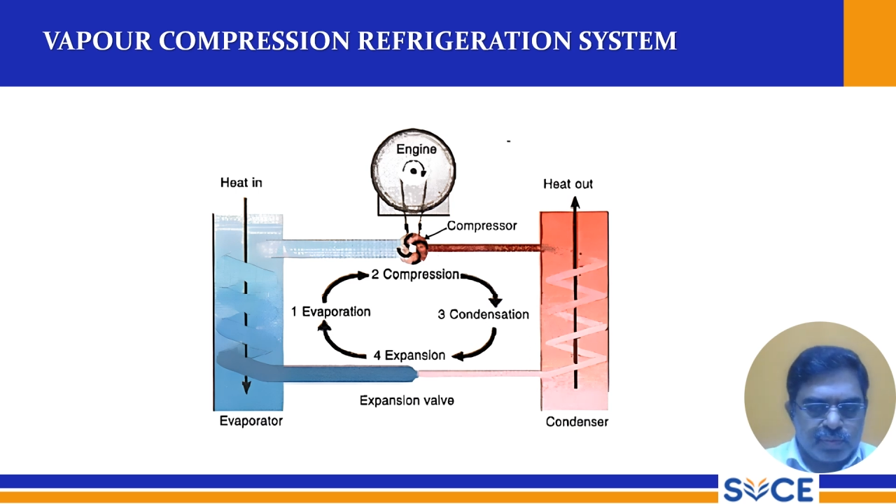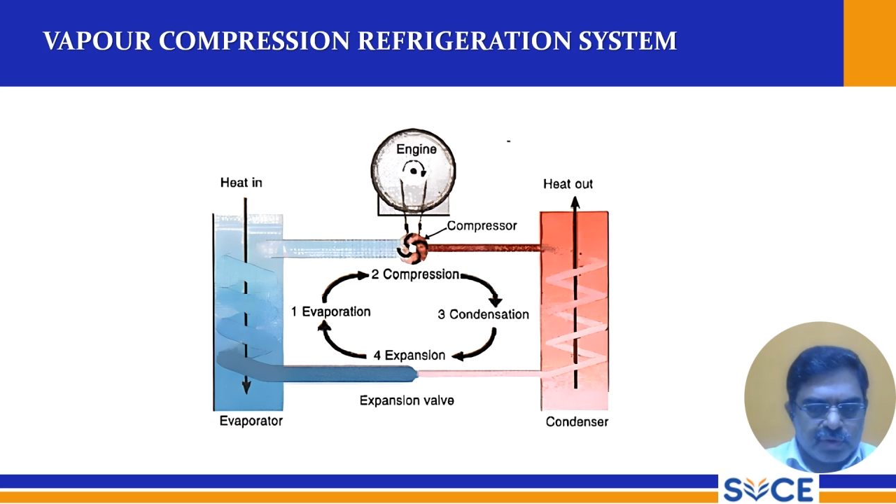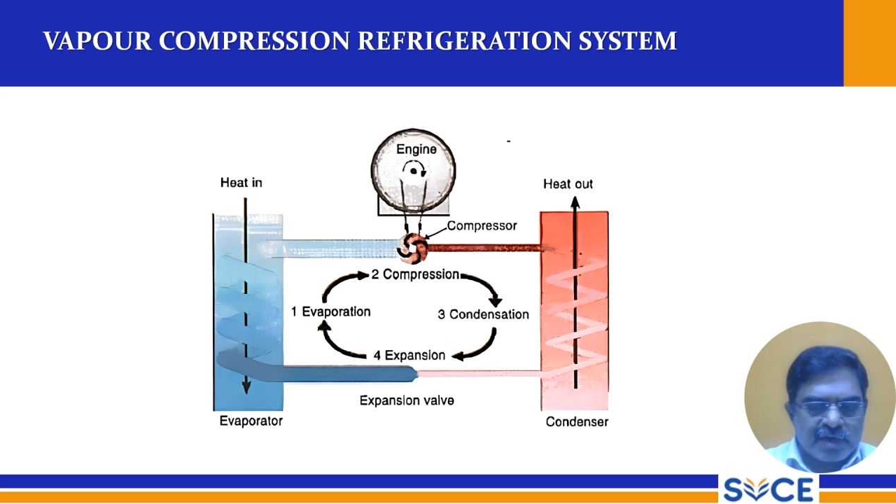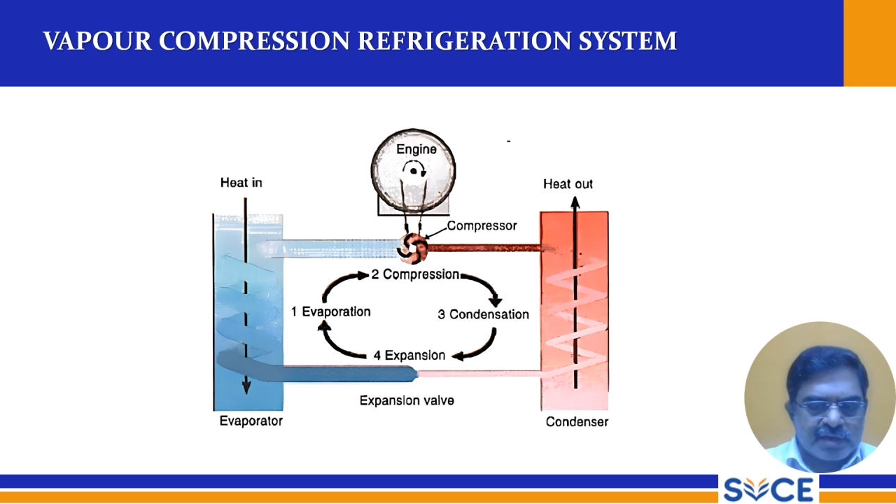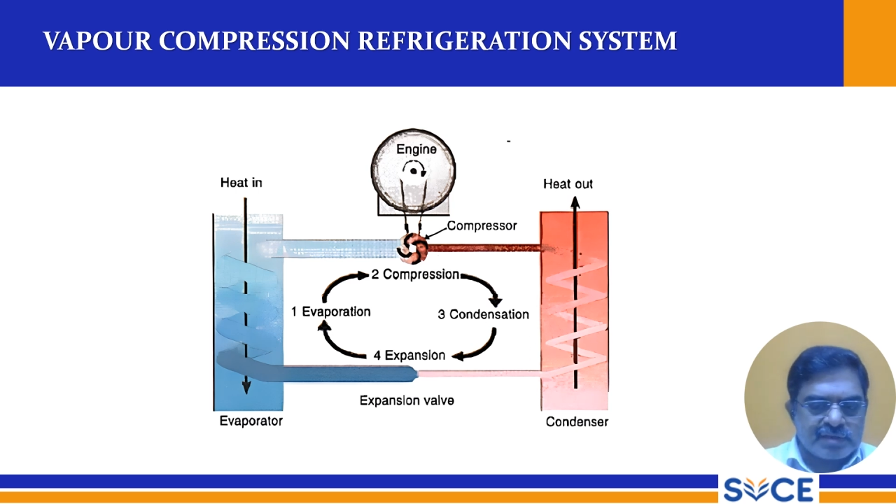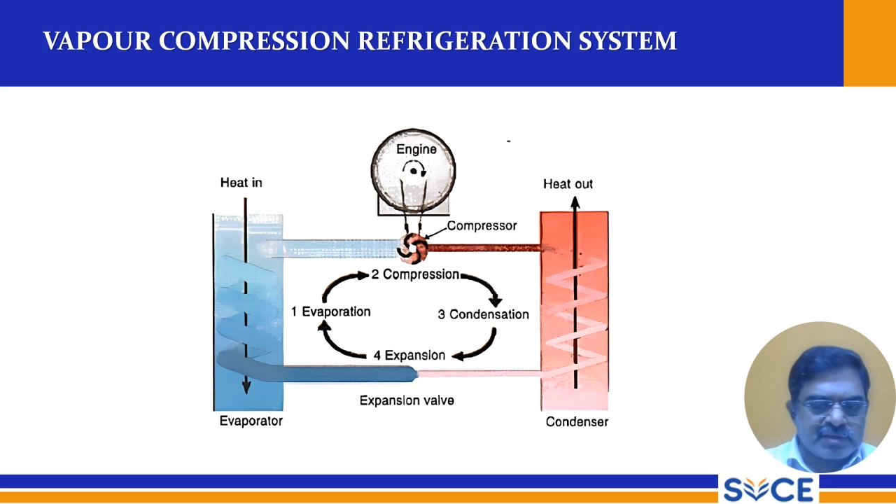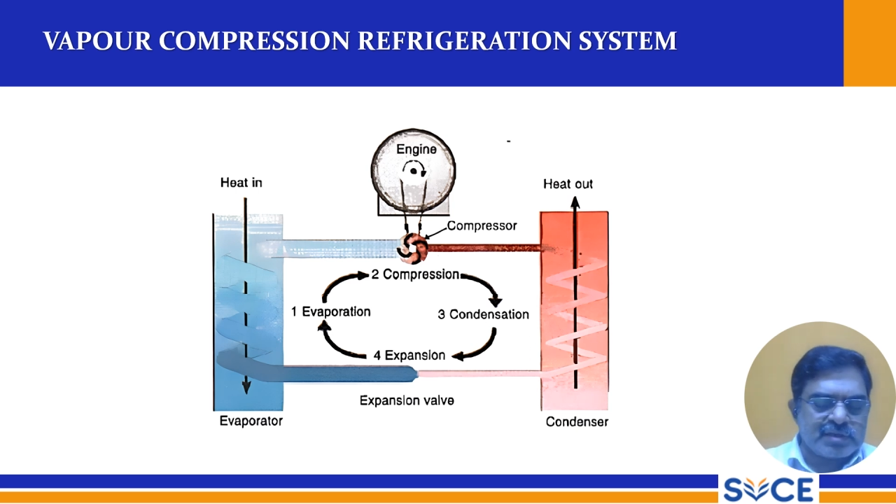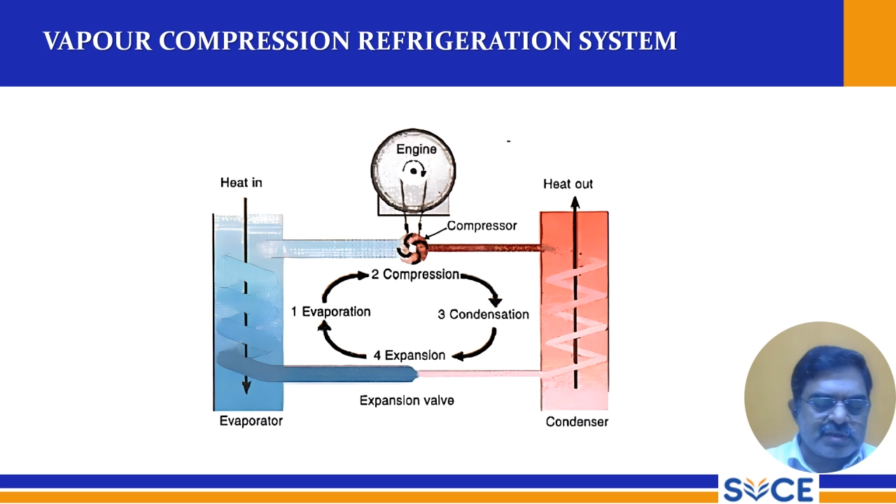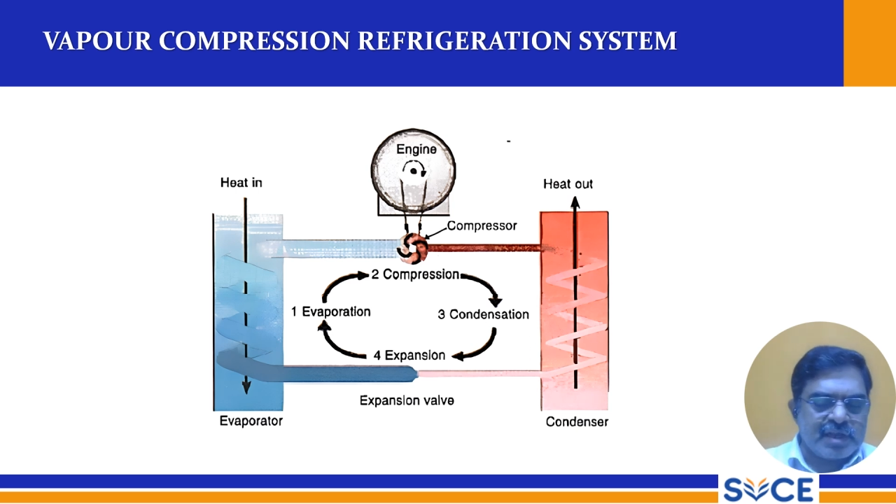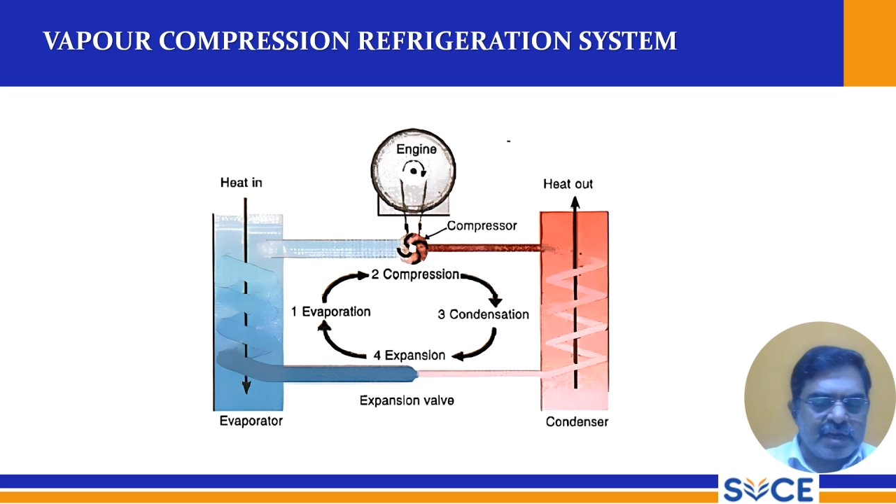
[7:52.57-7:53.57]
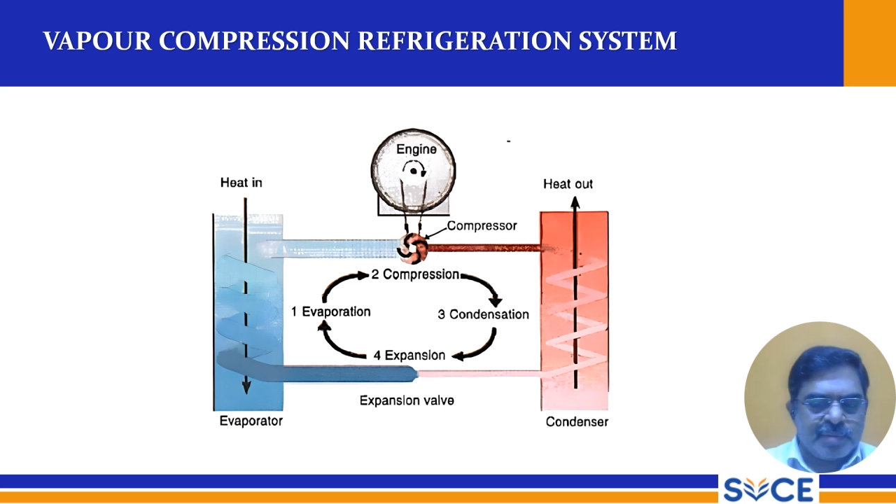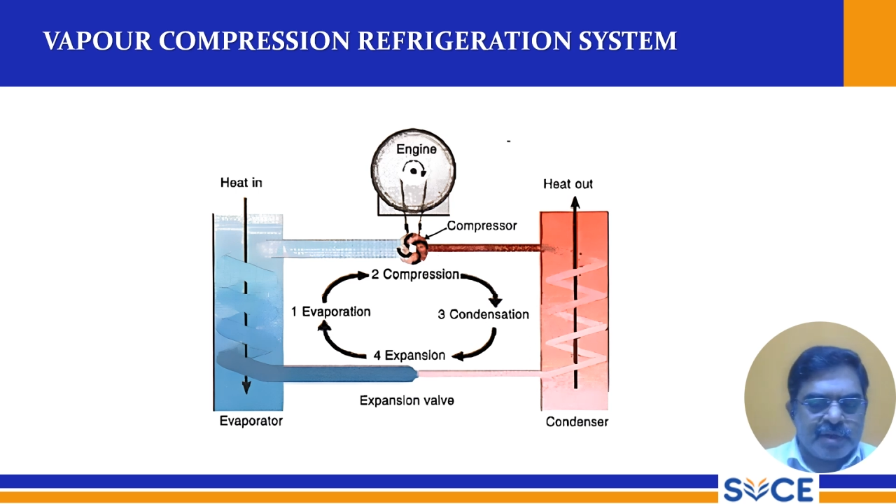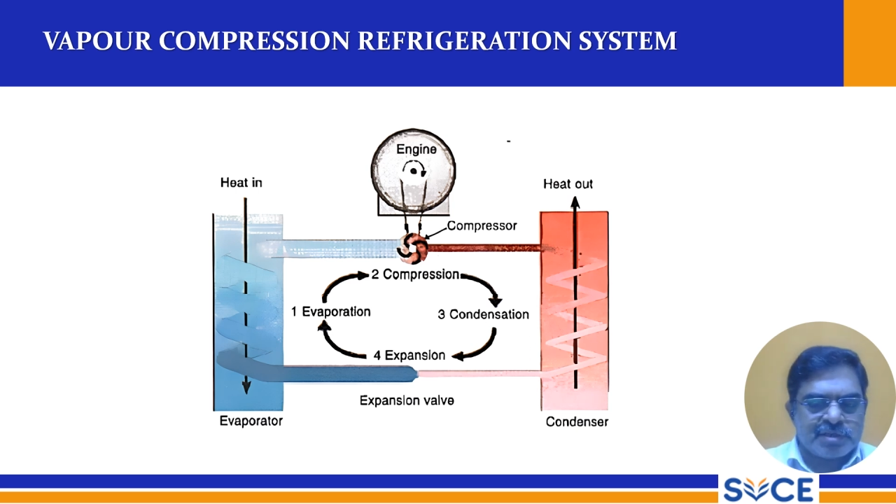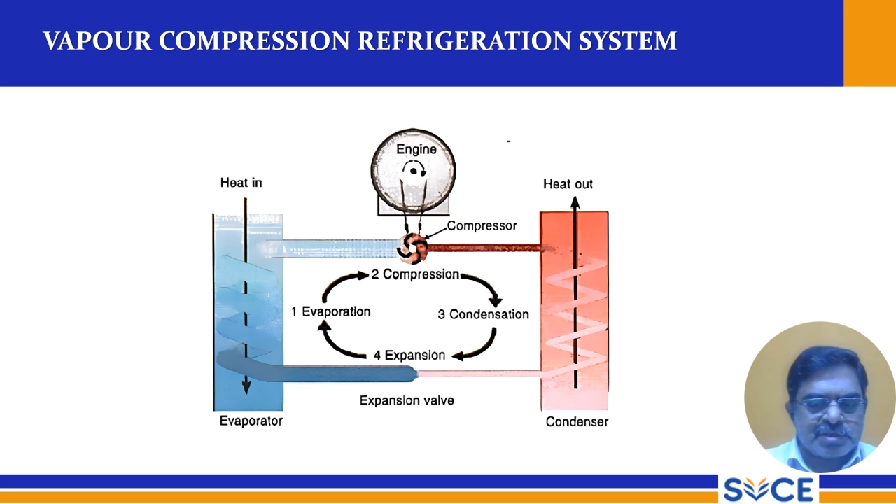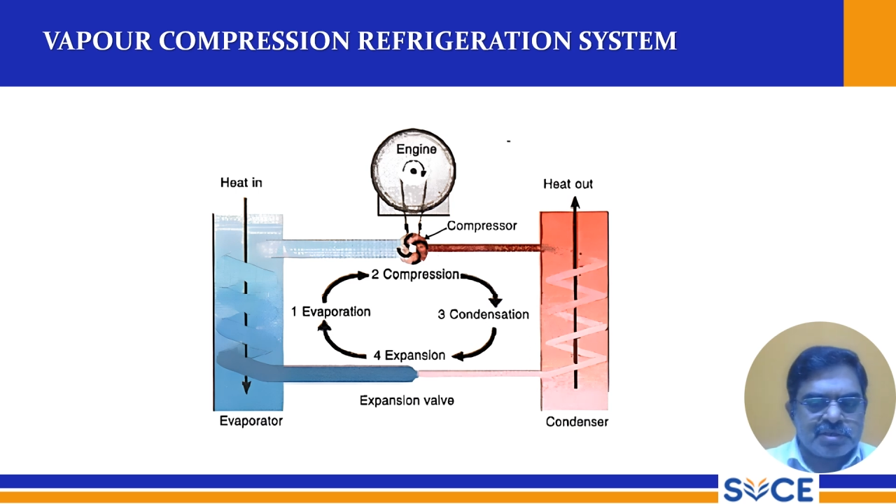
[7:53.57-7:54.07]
condenser element